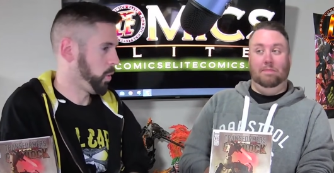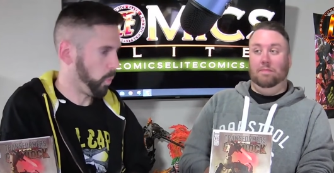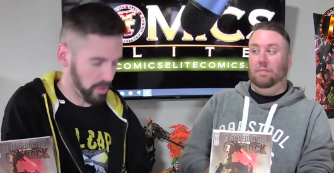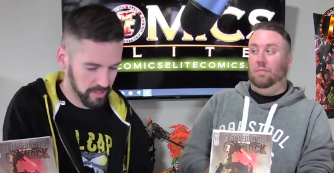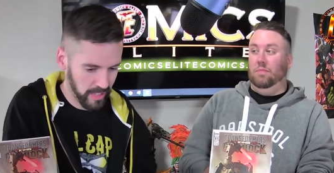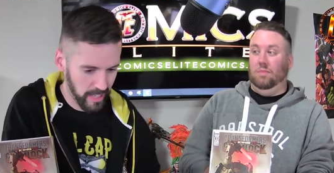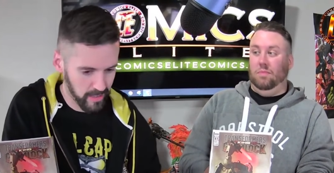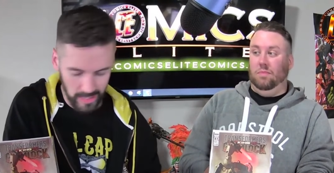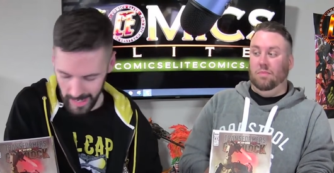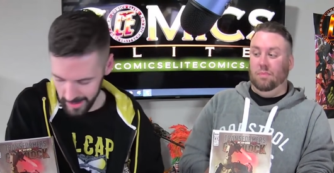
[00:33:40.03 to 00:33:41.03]
Speaker 1: Once
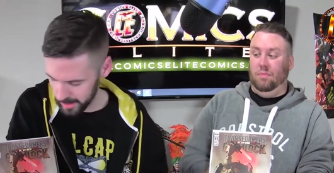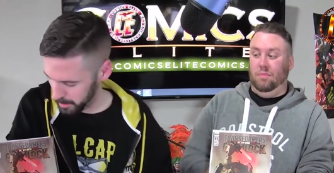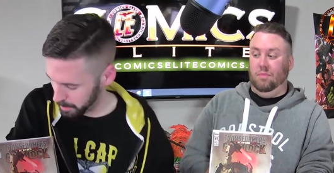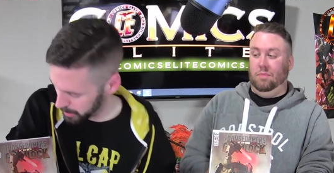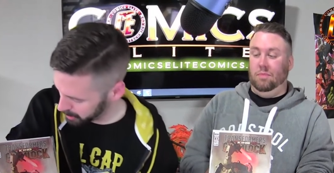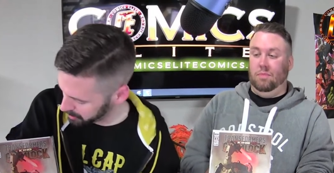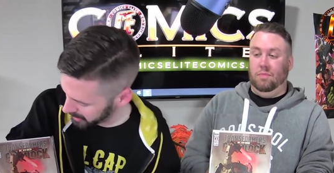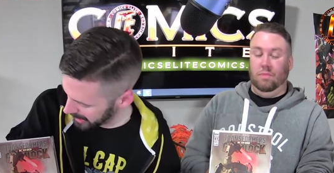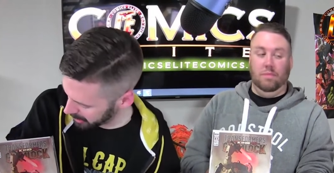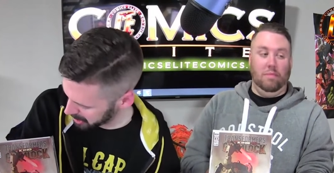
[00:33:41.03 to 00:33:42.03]
again, it is
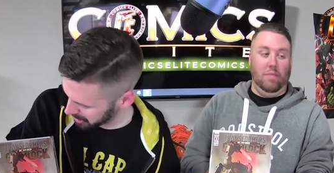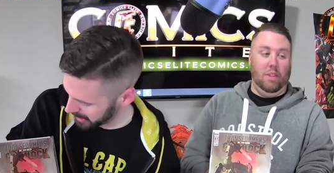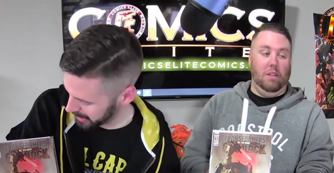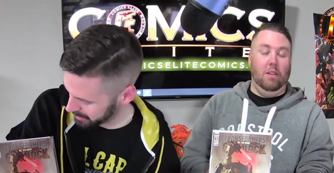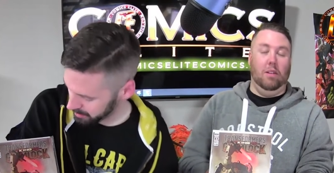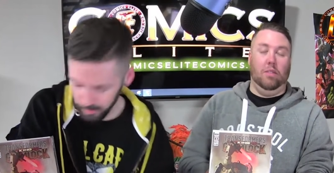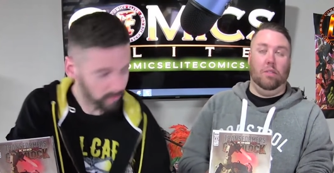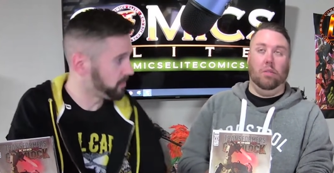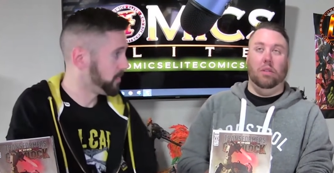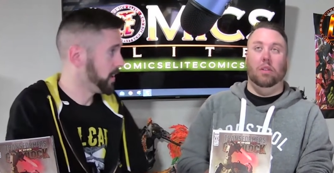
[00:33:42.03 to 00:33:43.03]
beautifully illustrated. Oh,
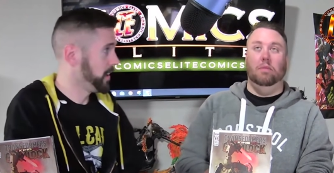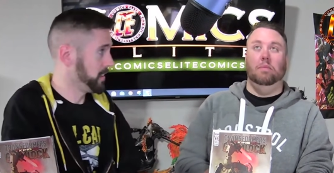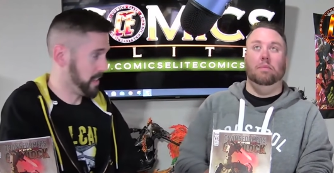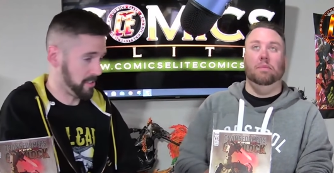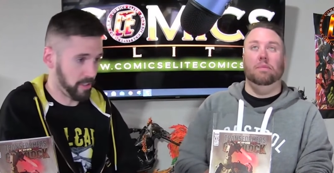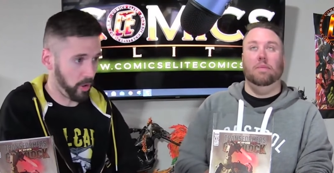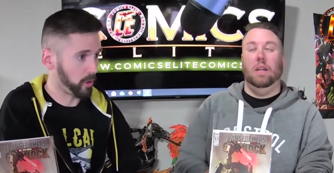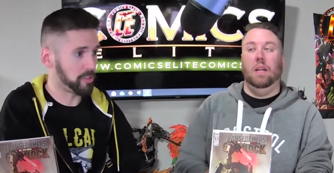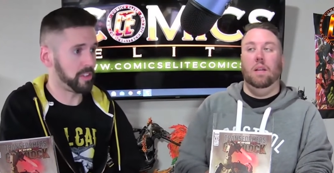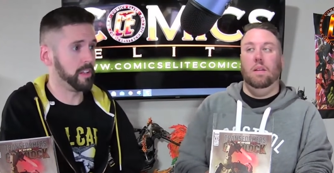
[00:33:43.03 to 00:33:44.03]
so good. Yes. The
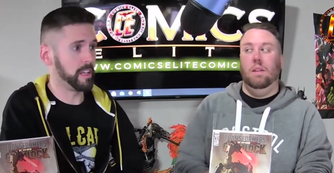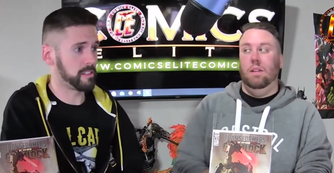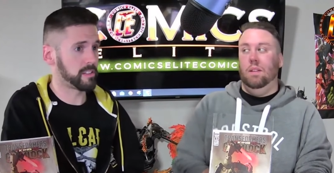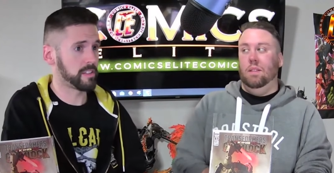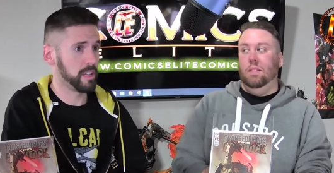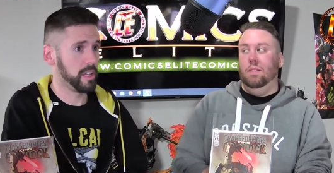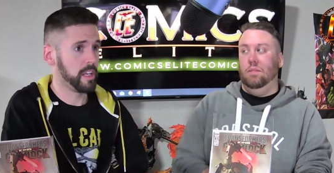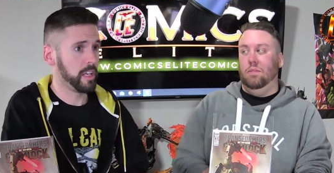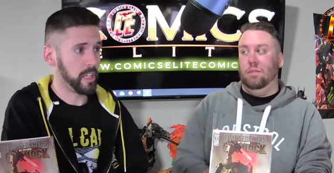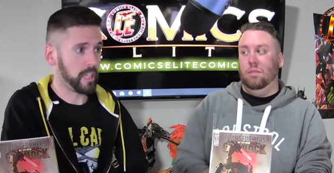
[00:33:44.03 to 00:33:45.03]
artist in this,
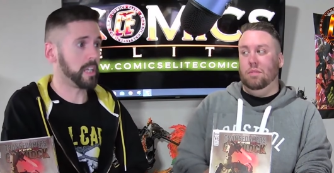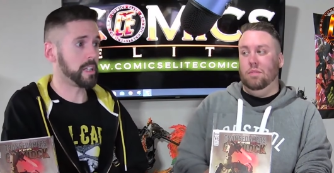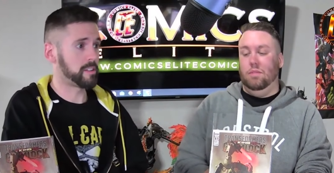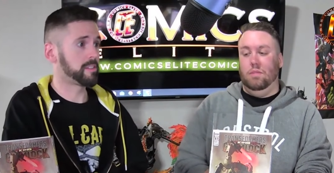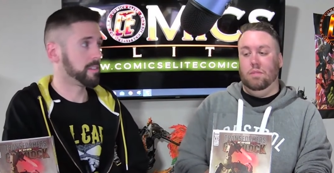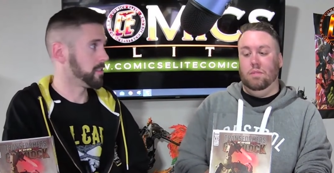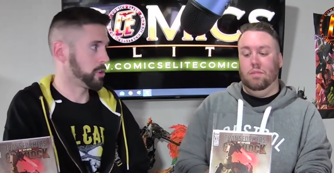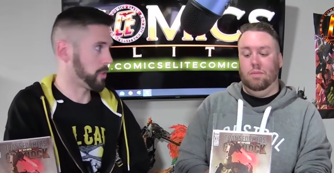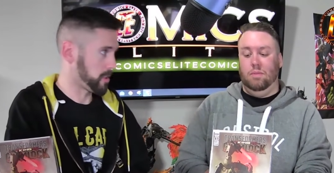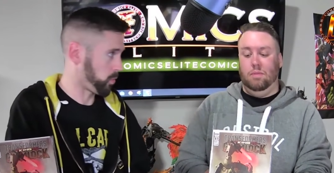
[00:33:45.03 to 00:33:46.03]
he gets
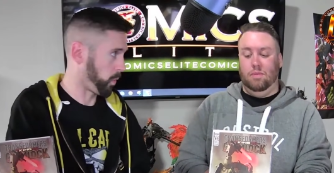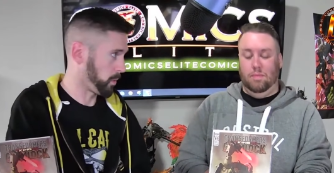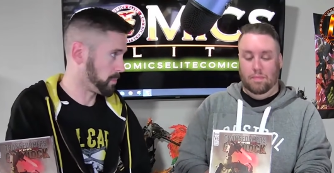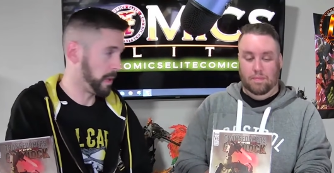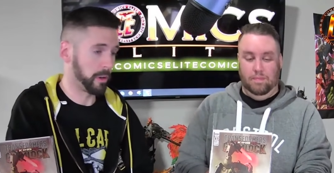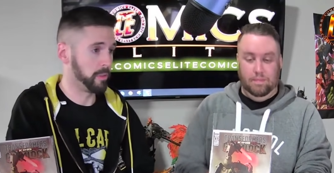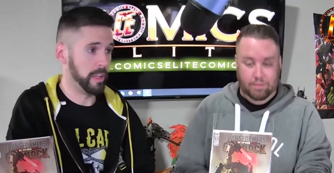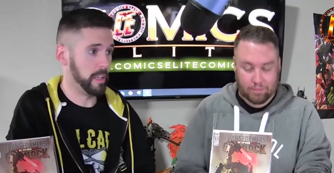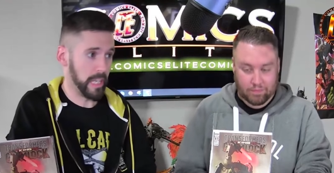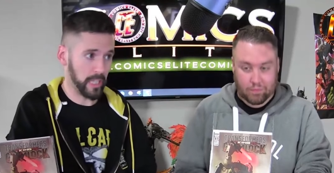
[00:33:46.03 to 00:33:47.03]
the Transformers better
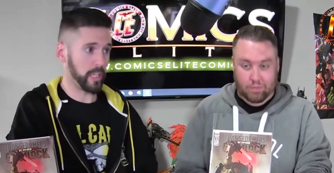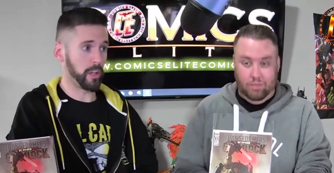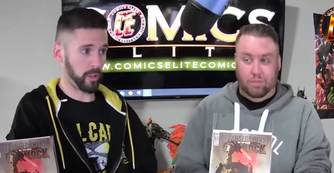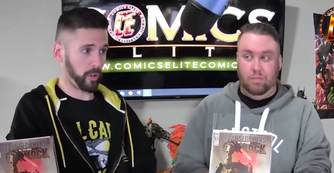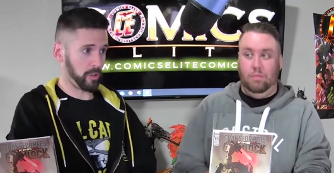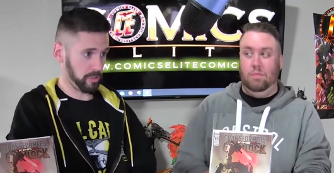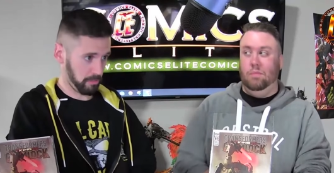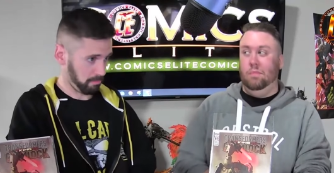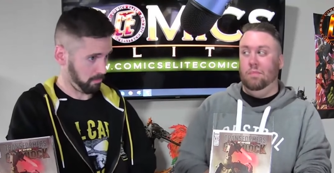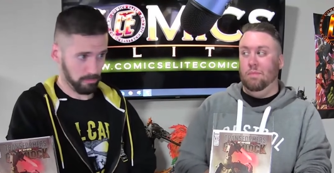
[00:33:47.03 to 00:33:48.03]
than any other artist
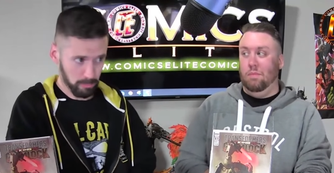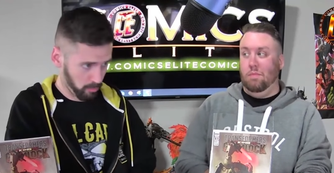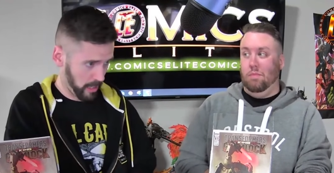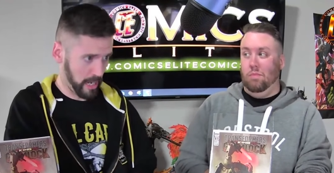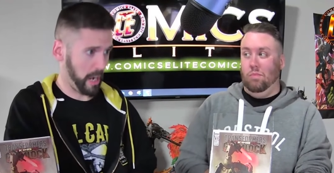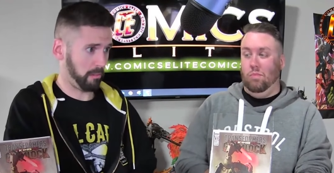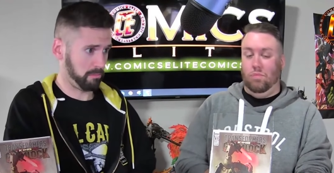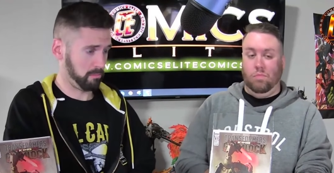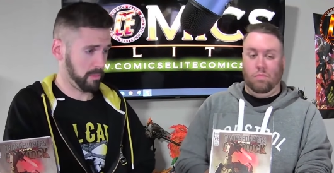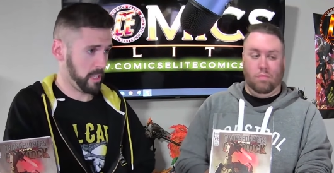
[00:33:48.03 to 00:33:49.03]
right
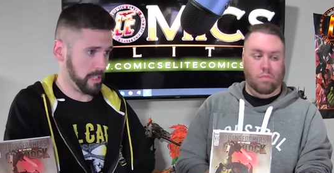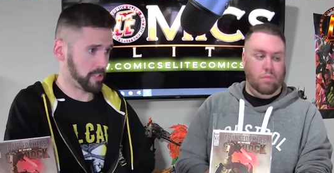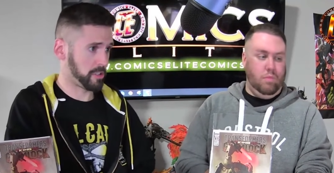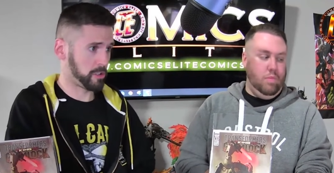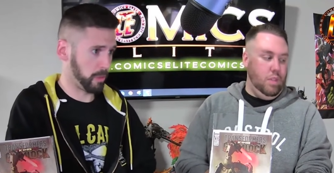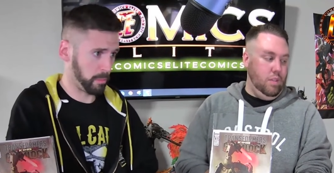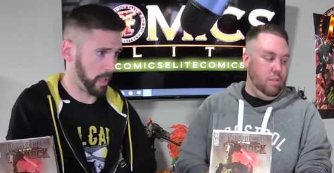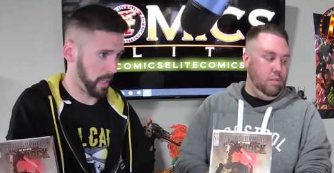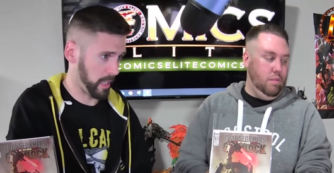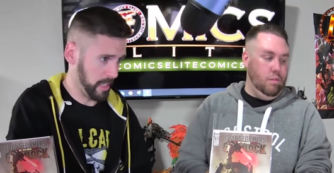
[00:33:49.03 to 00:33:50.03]
now. His
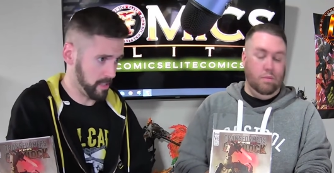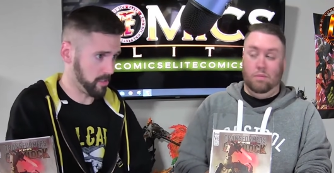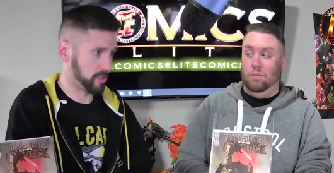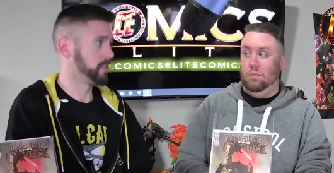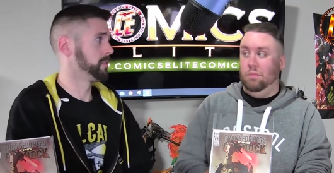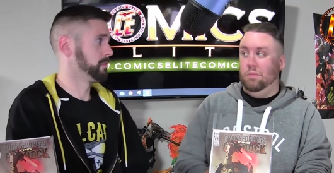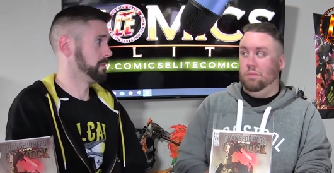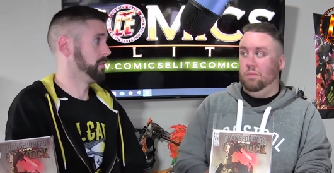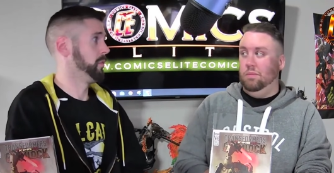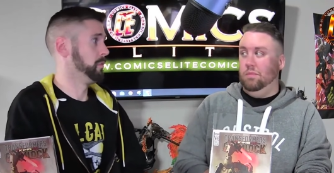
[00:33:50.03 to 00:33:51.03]
Grimlock is
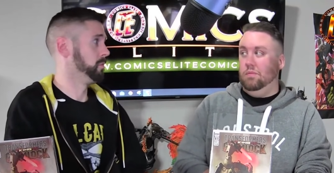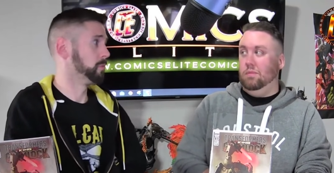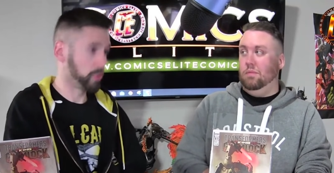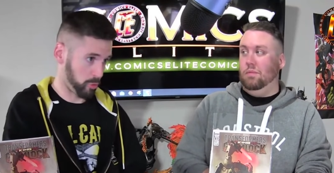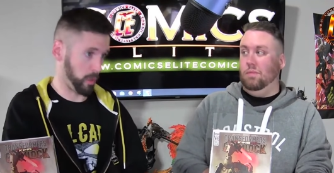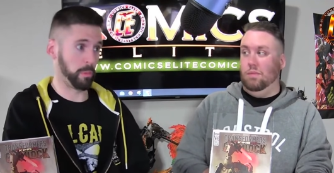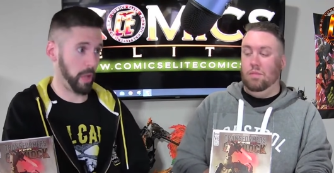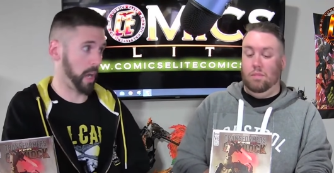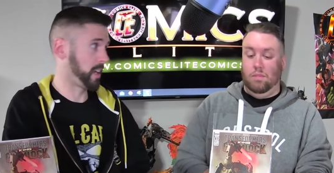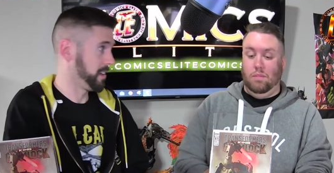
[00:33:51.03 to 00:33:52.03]

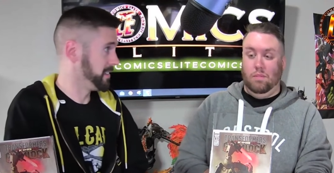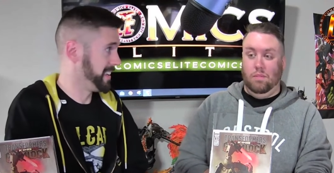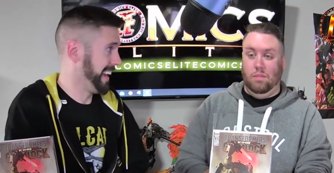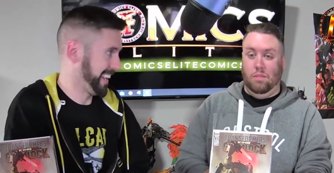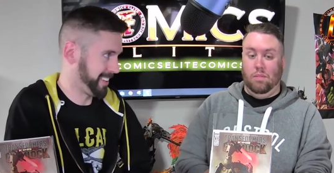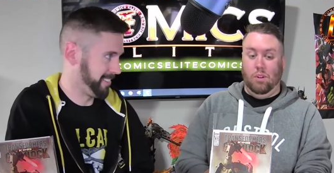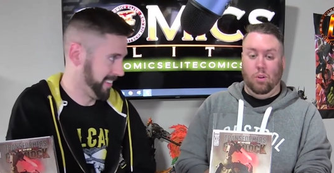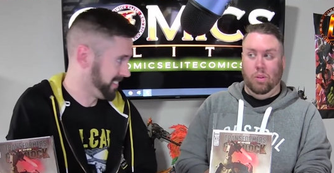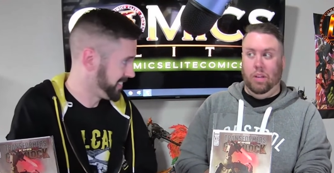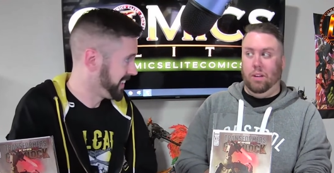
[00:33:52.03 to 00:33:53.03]
Grimlock. I love
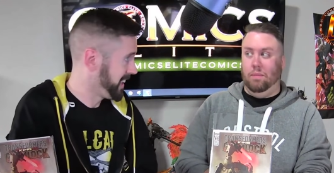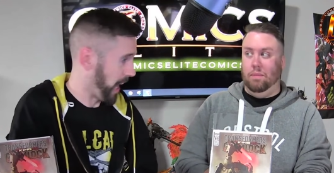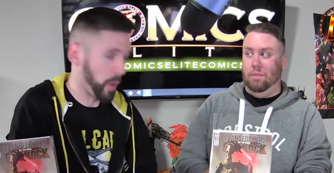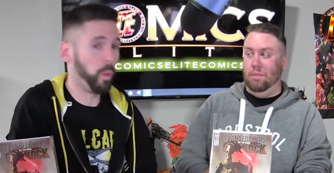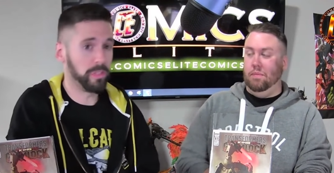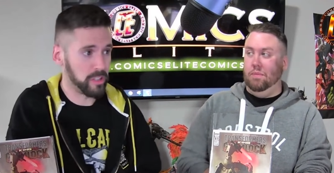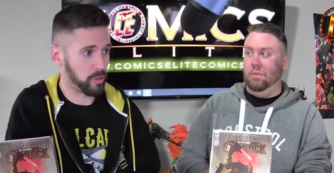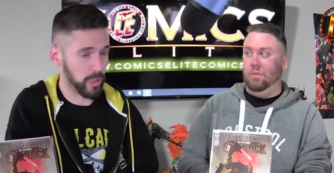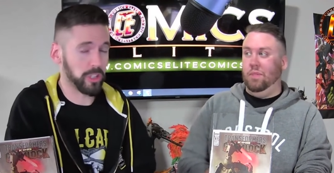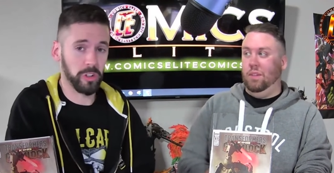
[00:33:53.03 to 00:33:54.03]
it. Oh yeah. I want
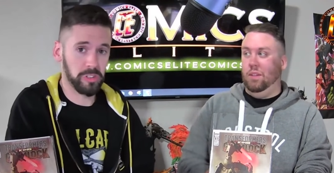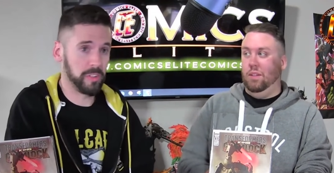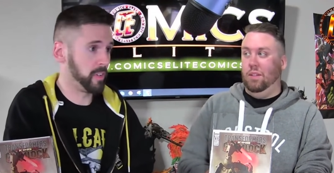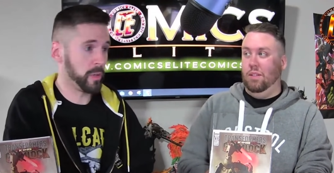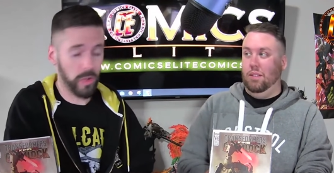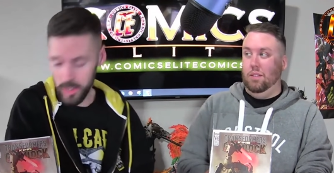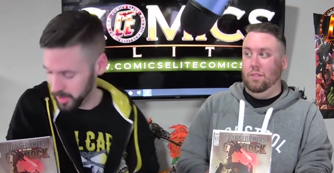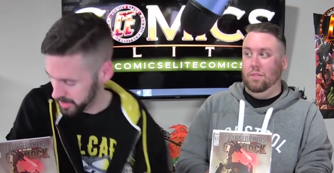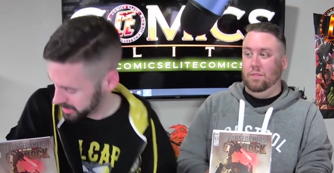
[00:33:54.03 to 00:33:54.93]
these originals. If anyone knows